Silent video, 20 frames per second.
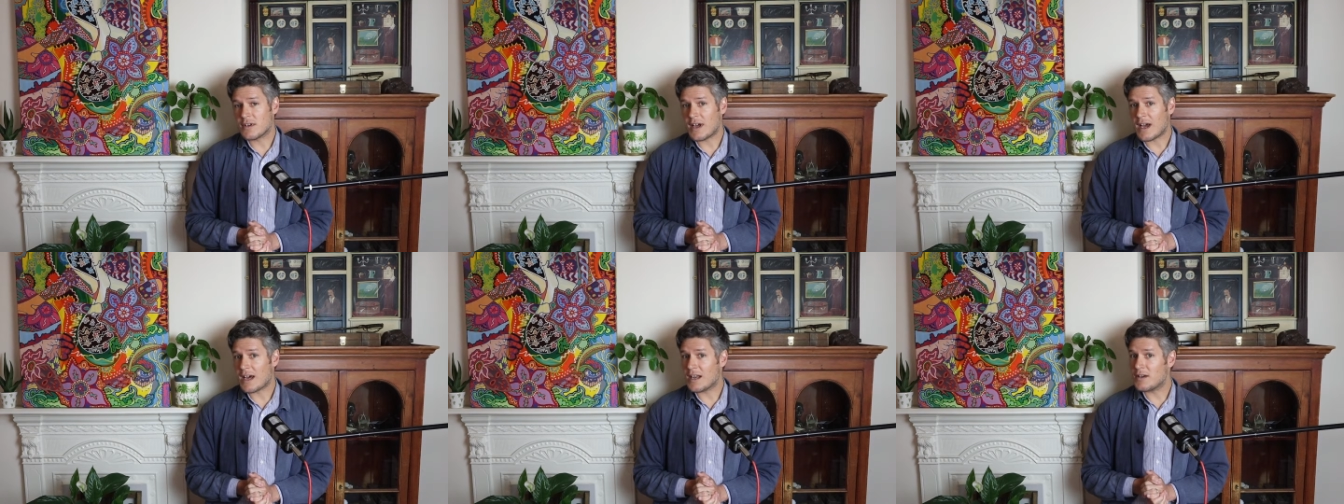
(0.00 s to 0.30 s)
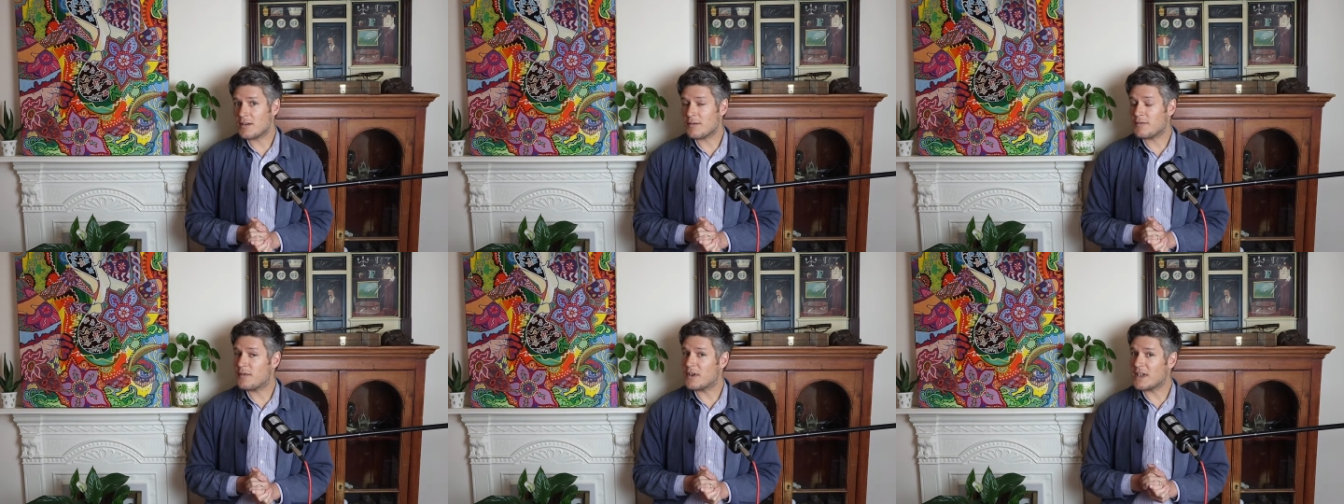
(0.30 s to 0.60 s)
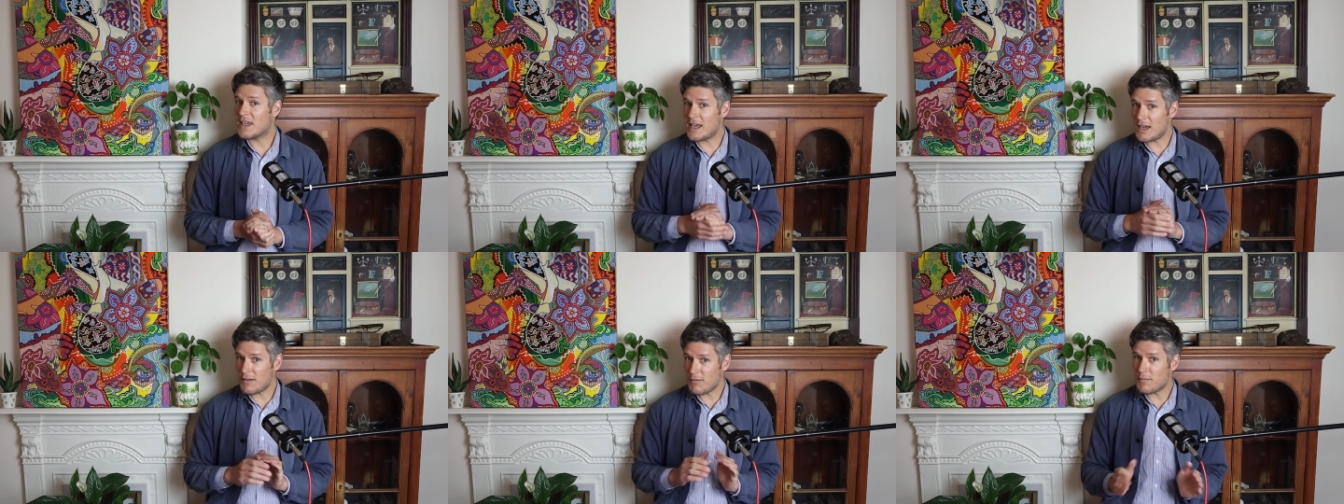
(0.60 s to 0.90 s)
and
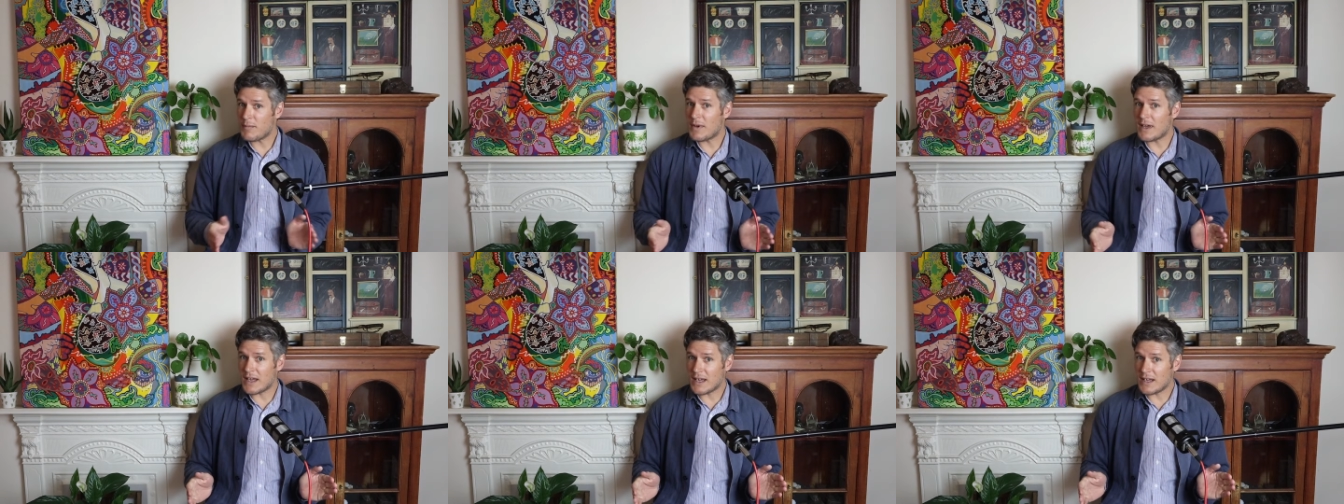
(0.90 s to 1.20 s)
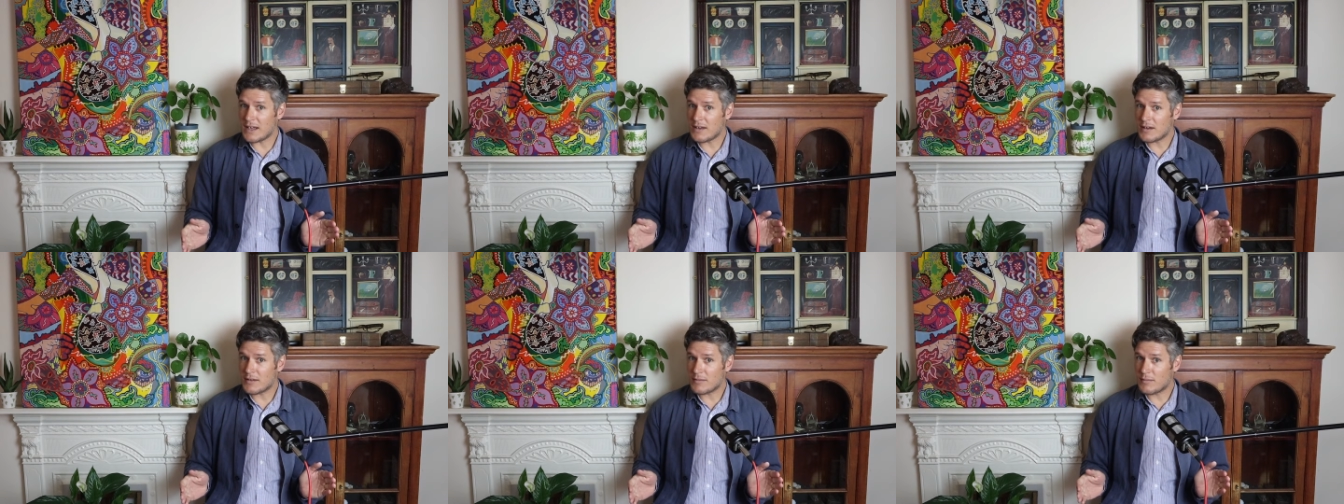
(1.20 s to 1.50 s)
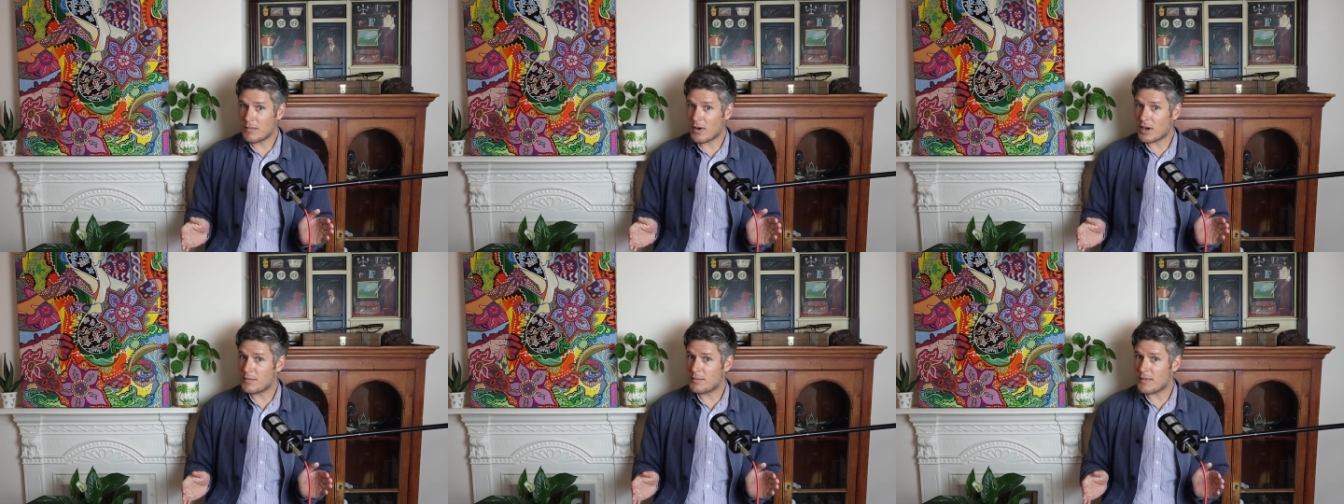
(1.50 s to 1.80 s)
forgive me
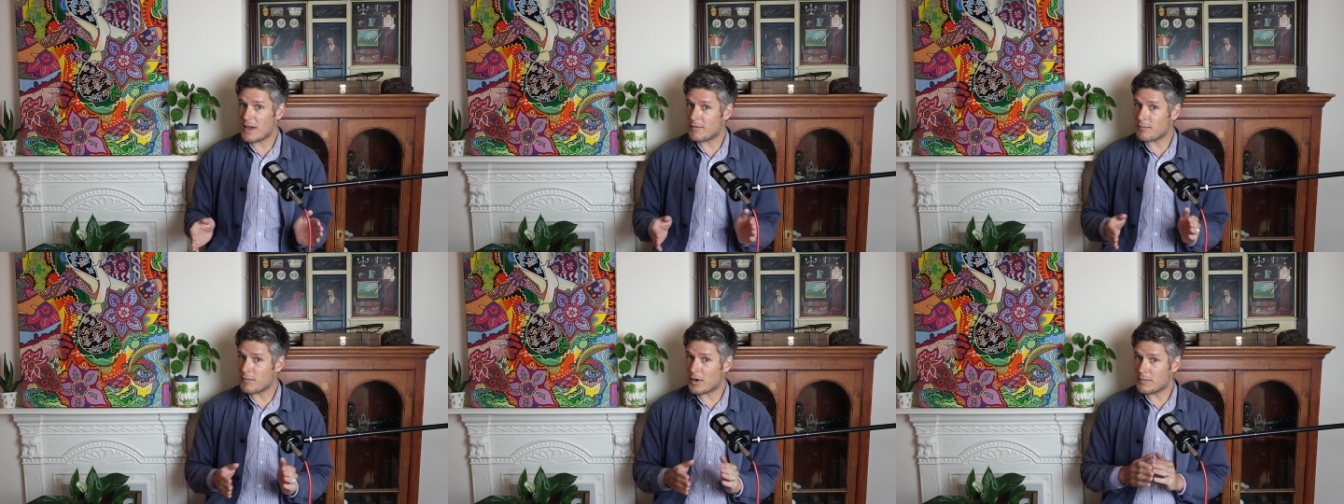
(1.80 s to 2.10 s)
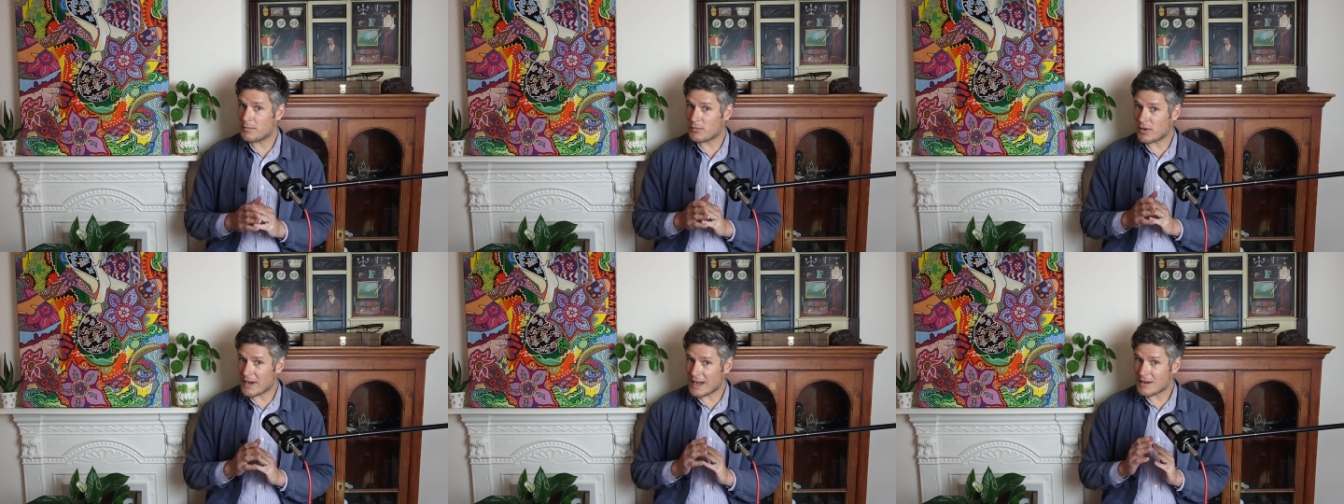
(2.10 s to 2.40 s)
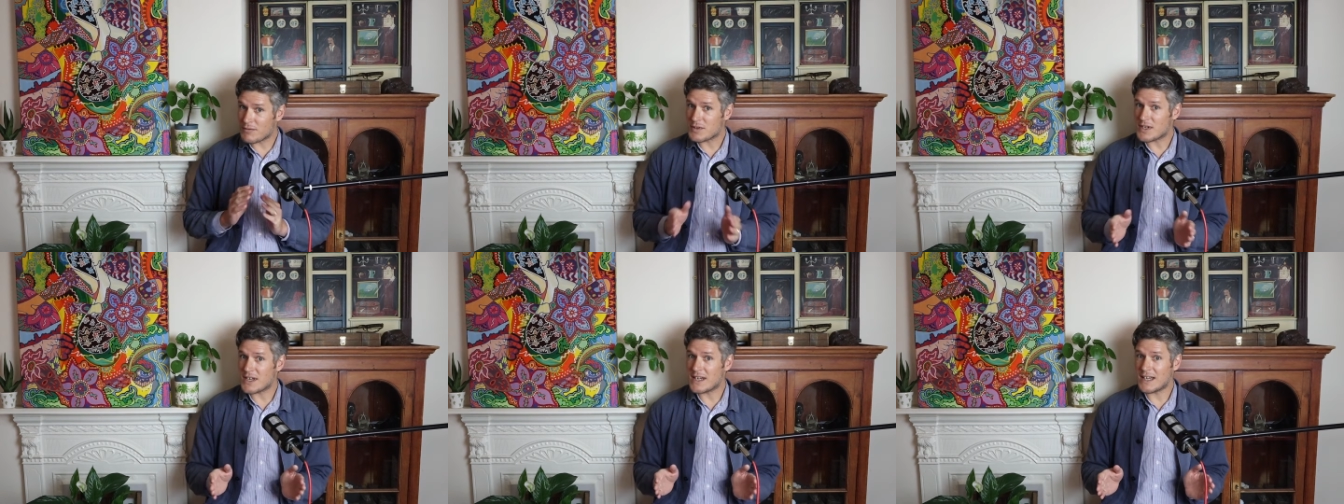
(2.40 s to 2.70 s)
if my
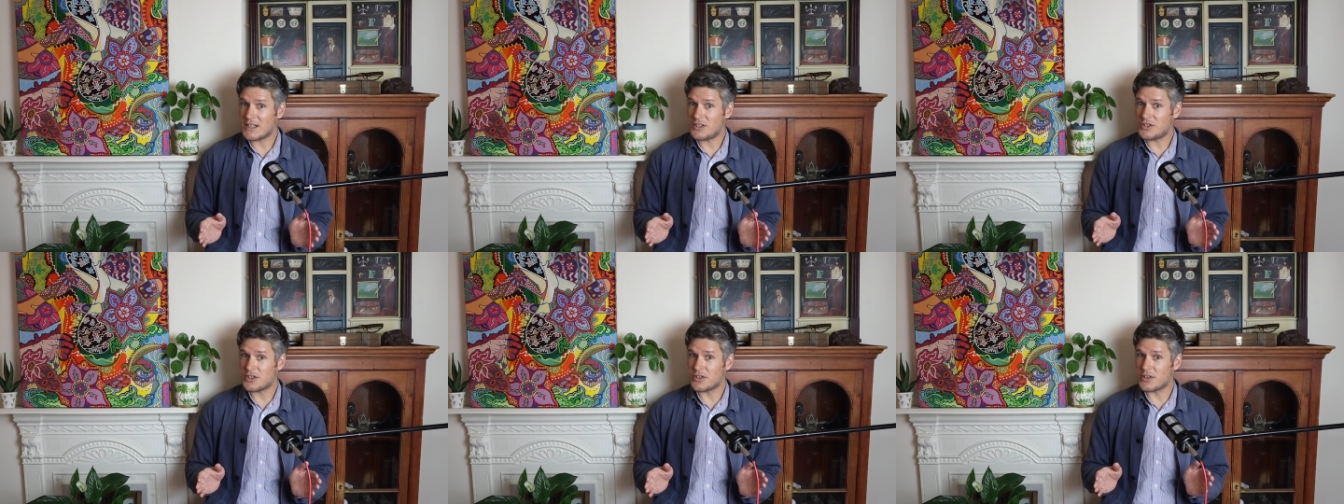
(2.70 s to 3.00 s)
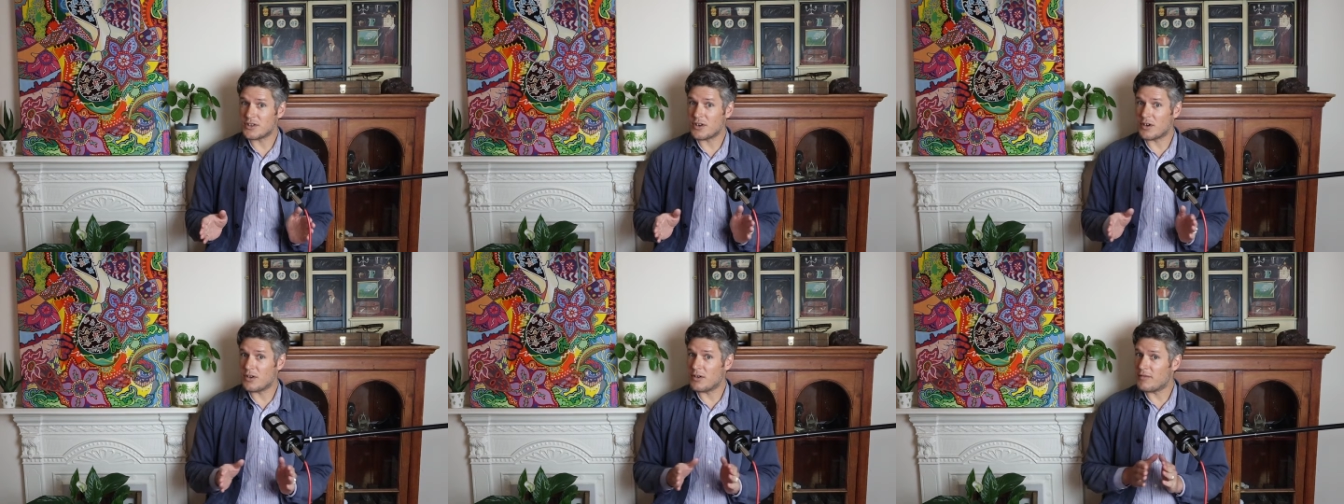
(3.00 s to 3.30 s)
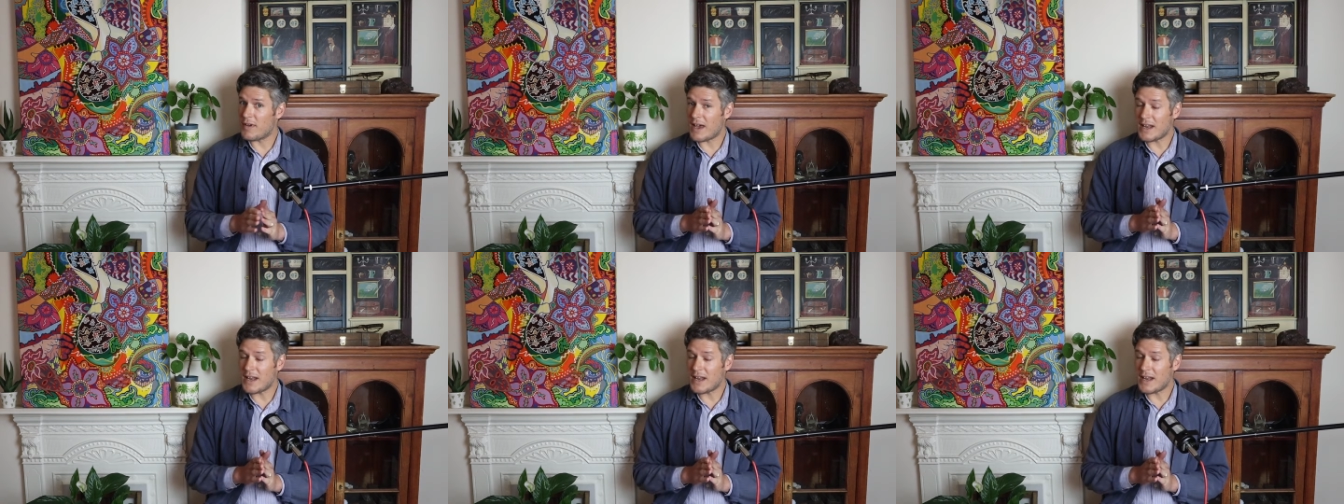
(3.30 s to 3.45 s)
pronunciation of